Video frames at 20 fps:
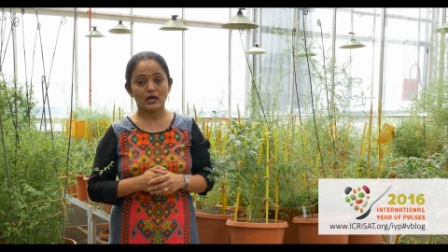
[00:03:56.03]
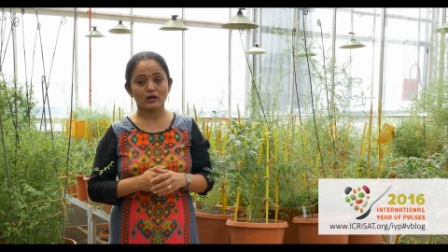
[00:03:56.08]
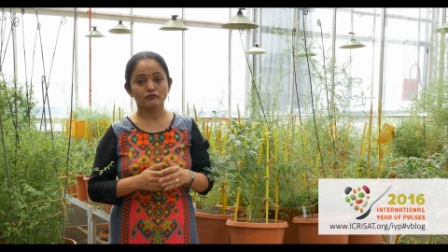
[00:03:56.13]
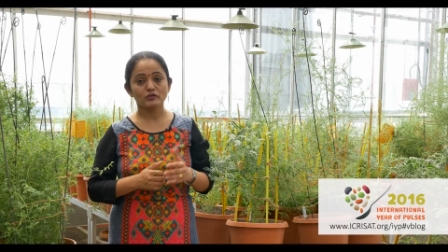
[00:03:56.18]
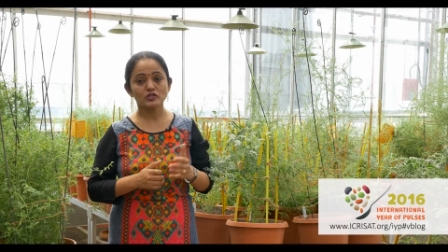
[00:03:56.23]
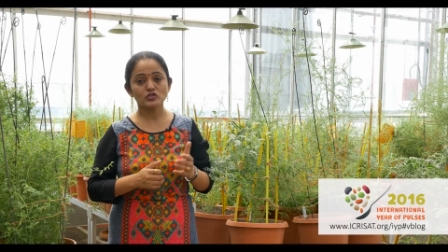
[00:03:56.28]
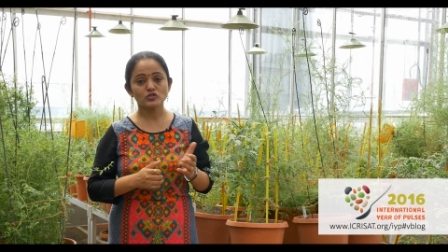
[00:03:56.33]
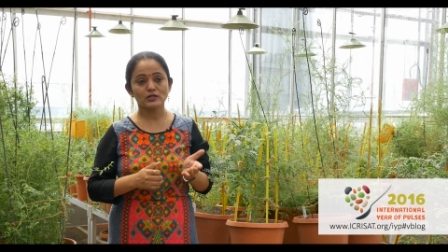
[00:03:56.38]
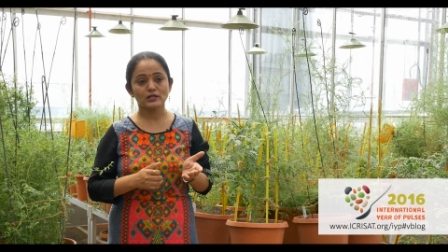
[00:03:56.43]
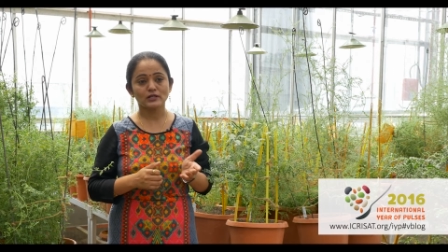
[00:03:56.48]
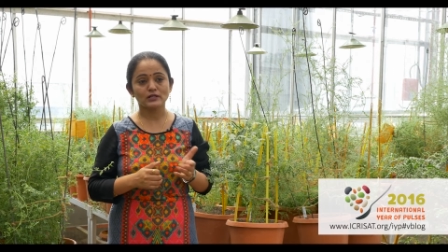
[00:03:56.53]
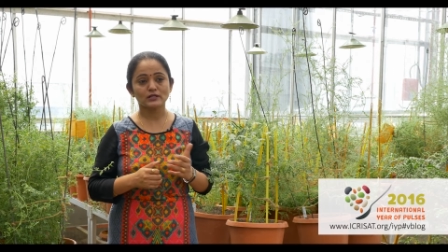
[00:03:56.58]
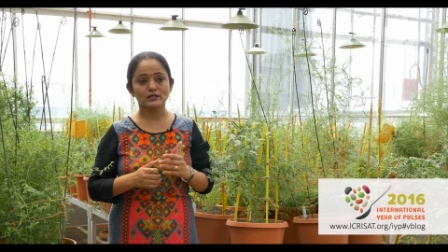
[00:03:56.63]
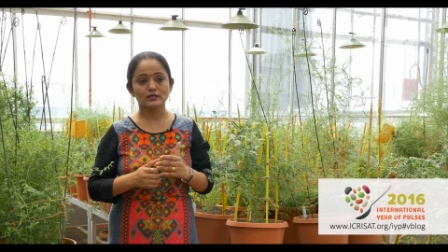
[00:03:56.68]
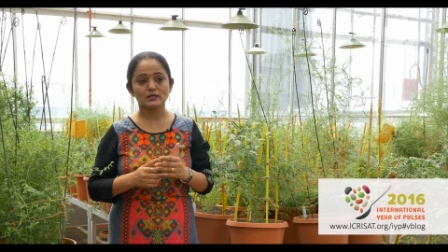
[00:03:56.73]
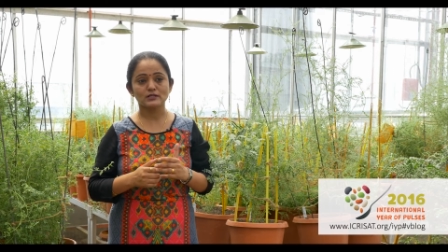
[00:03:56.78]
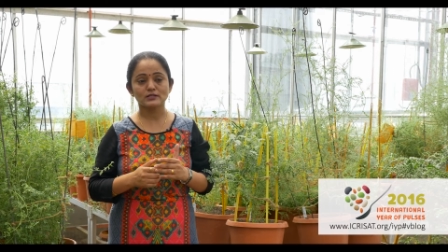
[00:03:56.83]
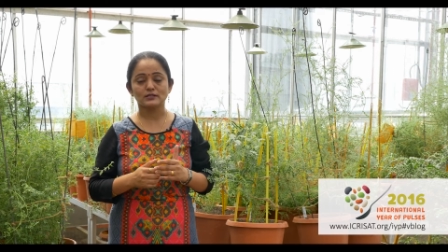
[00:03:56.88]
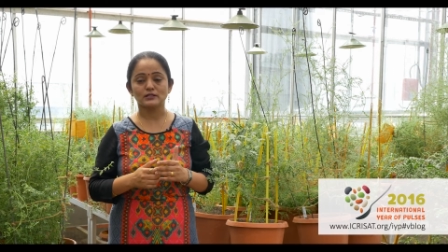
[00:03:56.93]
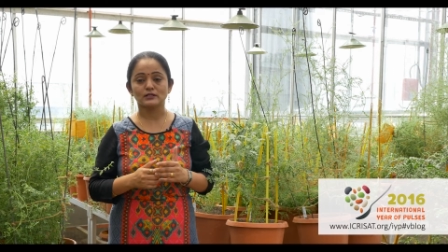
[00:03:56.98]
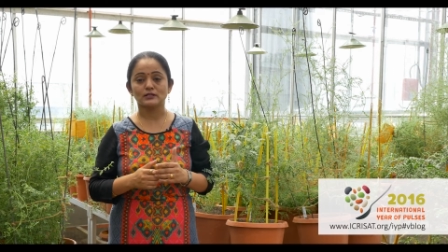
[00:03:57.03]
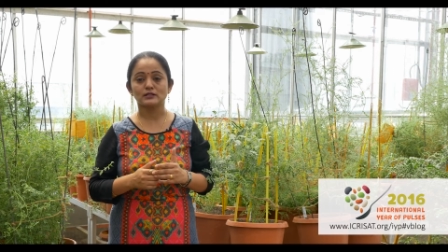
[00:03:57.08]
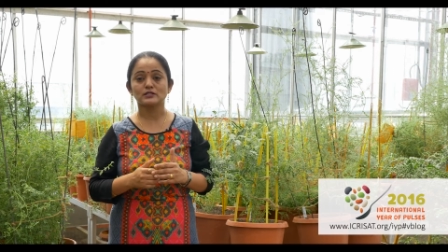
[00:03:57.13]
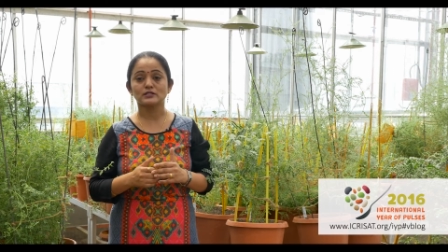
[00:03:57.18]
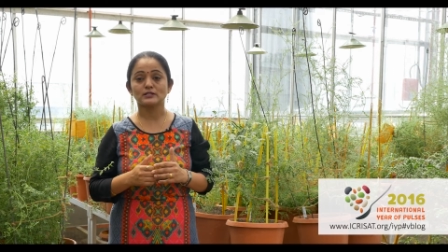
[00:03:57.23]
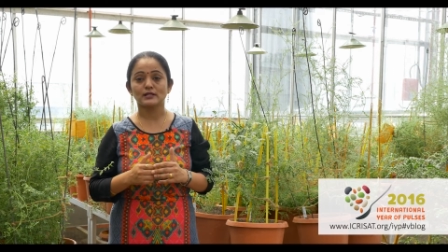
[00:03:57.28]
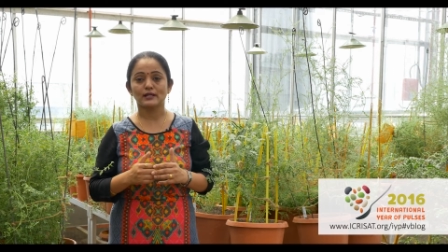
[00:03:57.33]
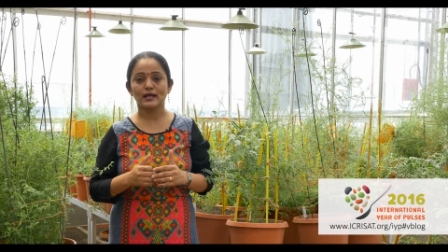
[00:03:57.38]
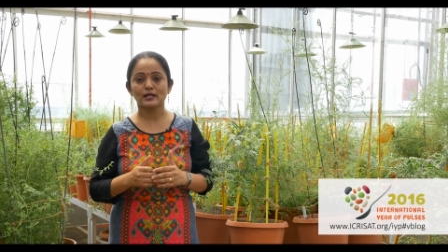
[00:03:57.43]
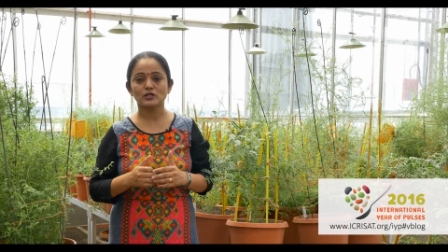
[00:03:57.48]
which hinders the
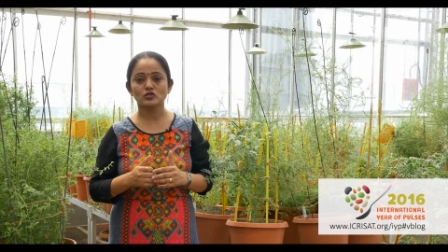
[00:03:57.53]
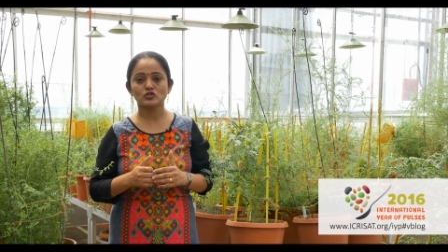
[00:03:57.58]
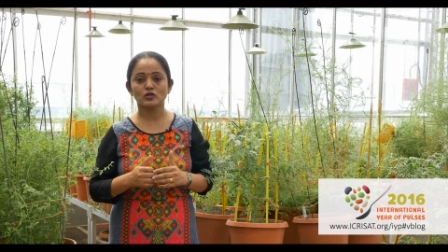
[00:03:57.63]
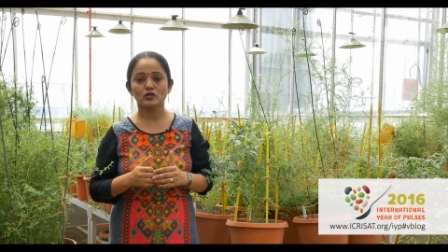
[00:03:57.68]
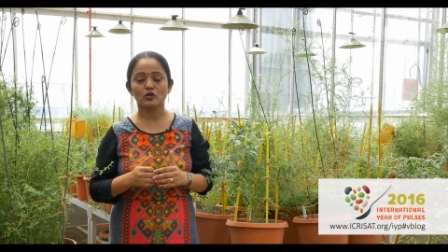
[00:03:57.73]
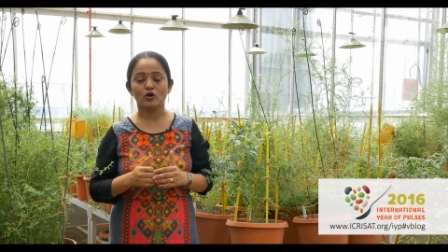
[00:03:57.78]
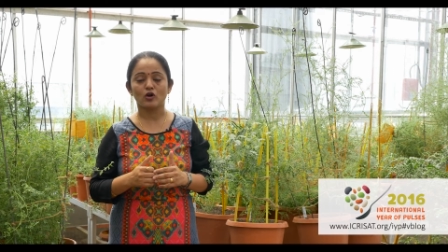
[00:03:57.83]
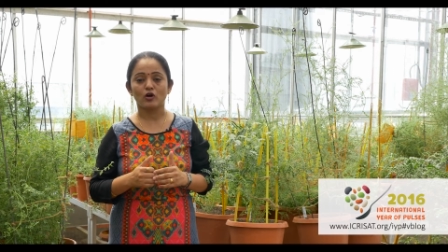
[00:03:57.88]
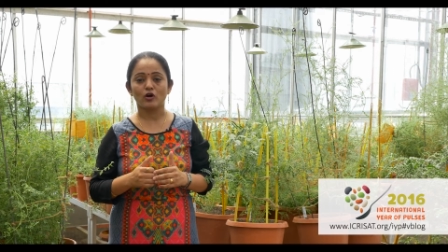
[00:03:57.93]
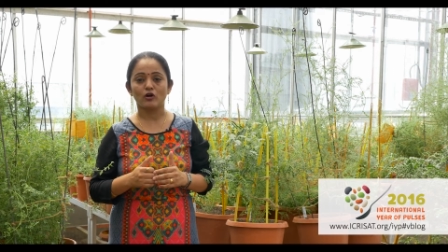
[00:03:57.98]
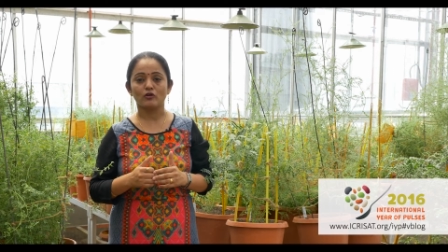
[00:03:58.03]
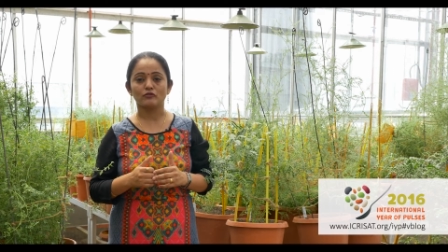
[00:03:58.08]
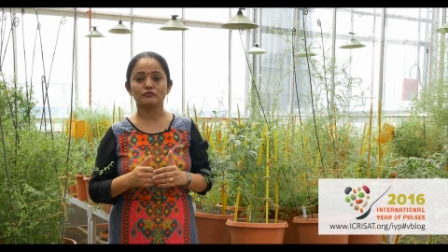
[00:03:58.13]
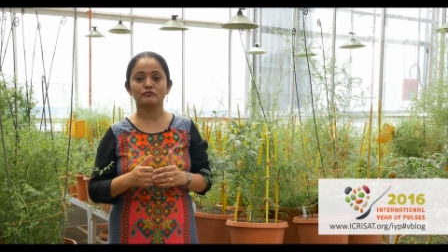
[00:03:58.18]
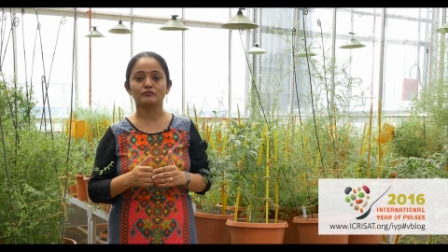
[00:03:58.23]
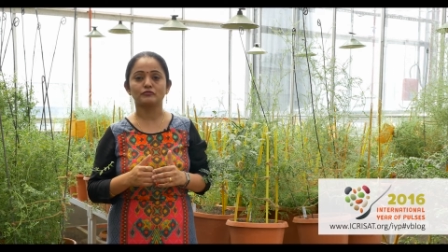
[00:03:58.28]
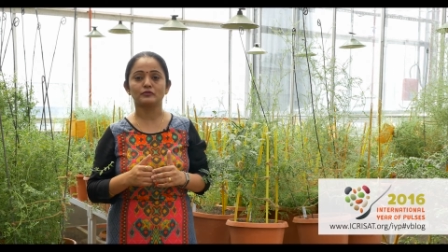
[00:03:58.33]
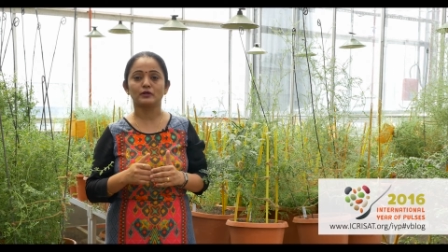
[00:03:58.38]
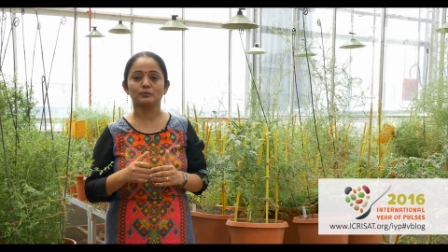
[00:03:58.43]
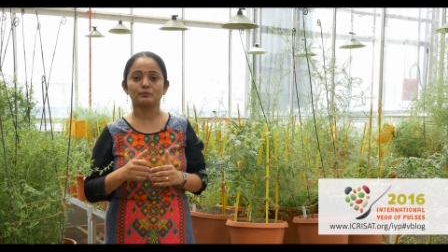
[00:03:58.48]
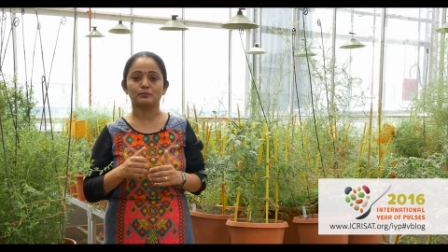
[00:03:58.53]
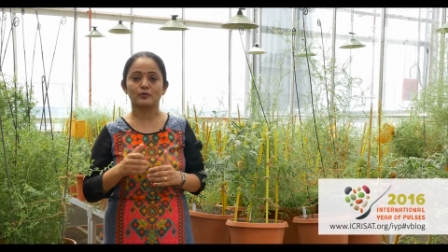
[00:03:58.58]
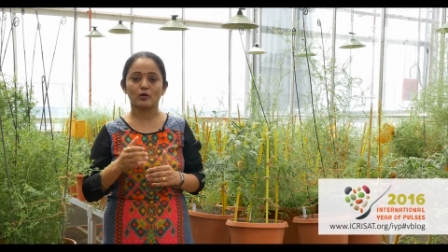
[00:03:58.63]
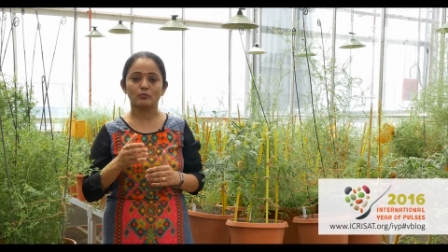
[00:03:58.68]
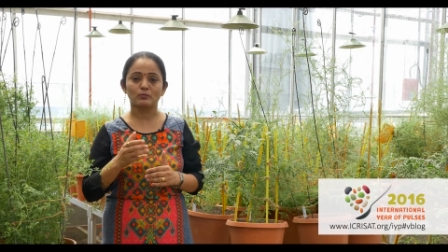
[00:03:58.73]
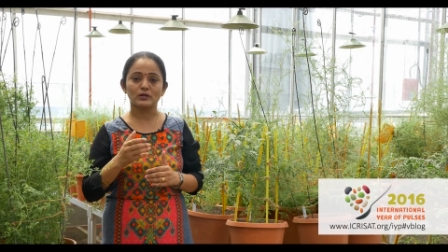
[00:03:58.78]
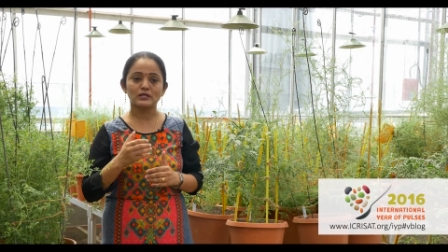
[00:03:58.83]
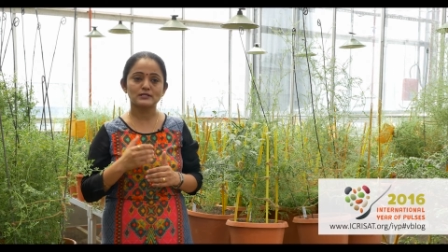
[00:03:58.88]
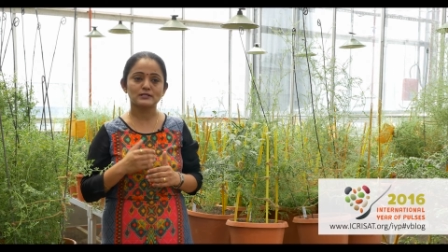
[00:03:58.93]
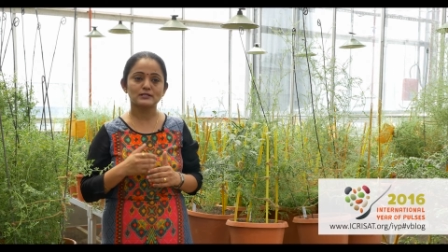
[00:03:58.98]
selection of
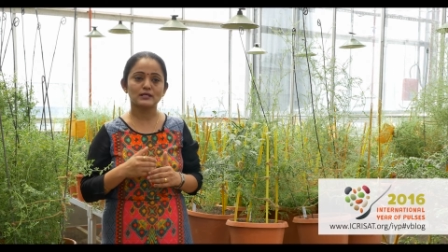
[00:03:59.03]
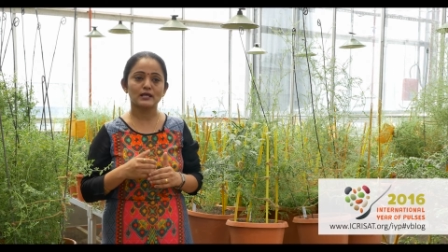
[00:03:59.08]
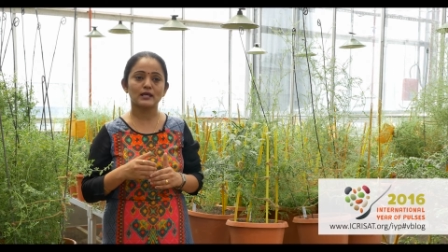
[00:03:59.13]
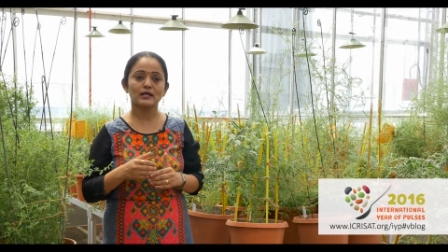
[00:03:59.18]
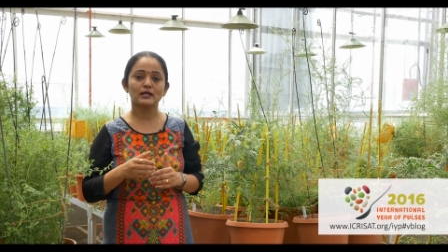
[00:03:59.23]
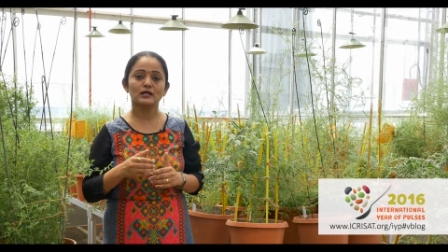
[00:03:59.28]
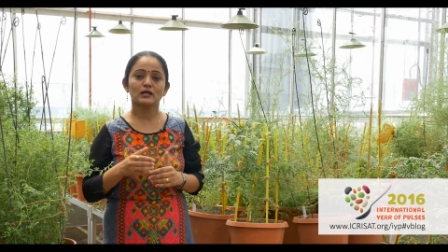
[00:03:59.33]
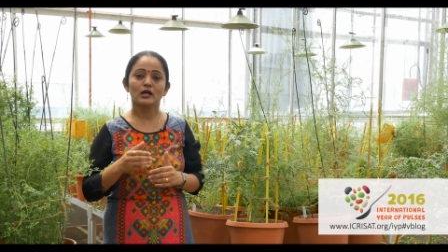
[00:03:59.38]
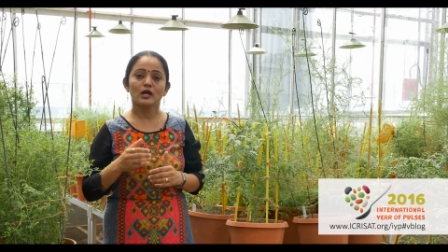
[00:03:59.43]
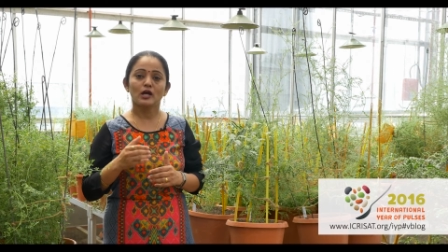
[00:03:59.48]
promising